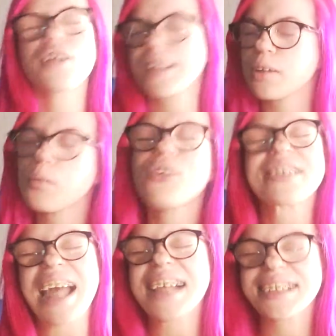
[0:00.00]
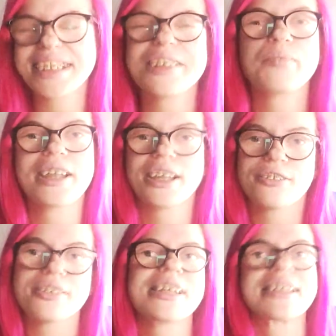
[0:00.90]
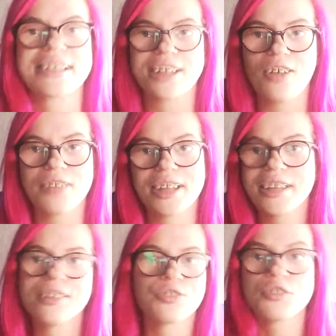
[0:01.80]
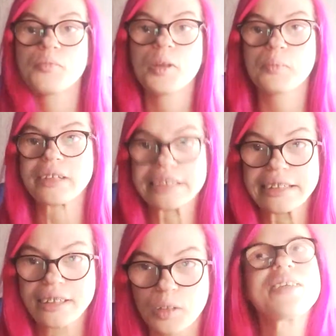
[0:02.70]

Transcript: one of the most anticipated releases of the year for me personally,